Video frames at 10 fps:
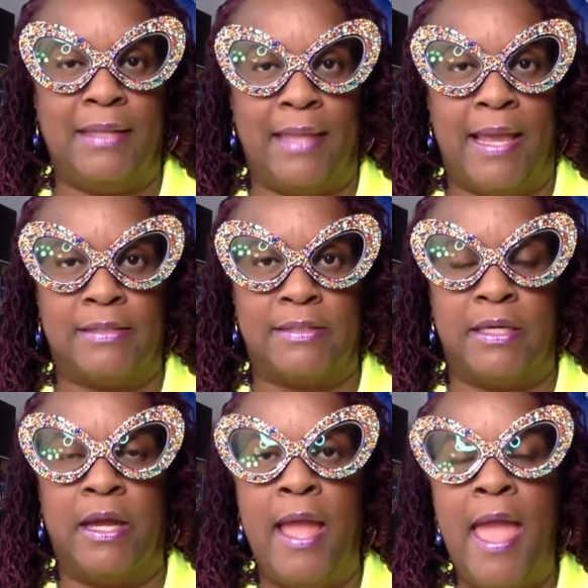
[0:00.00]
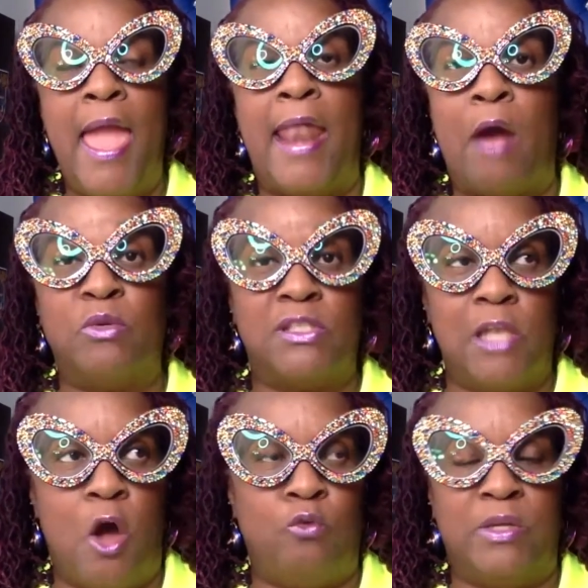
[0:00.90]
Atlanta and I was
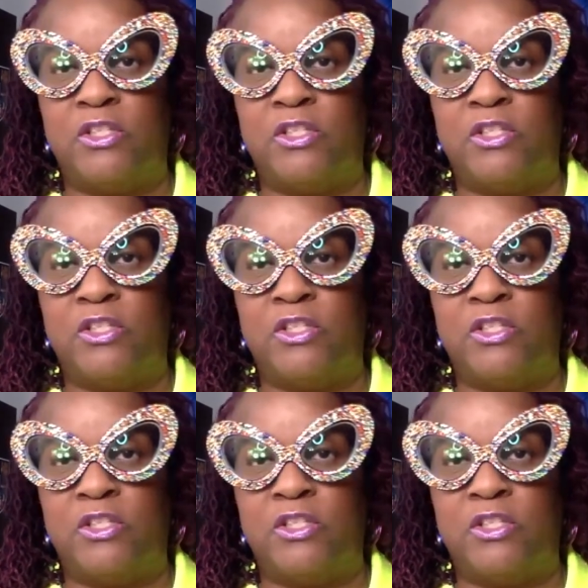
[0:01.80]
lonely.